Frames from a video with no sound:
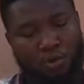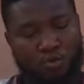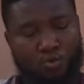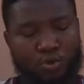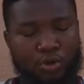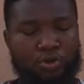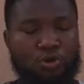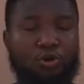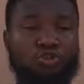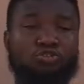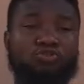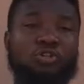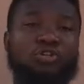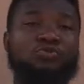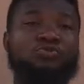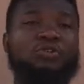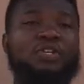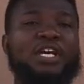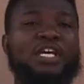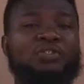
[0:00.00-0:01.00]
We go straight to
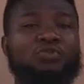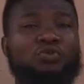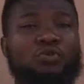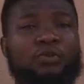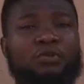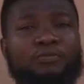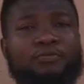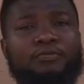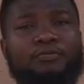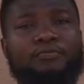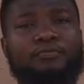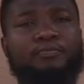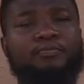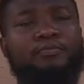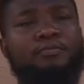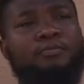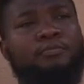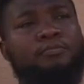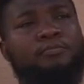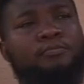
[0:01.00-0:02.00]
the next one,
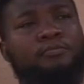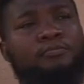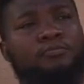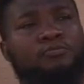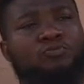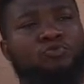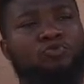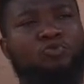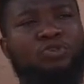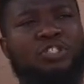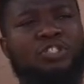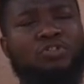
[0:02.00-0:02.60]
which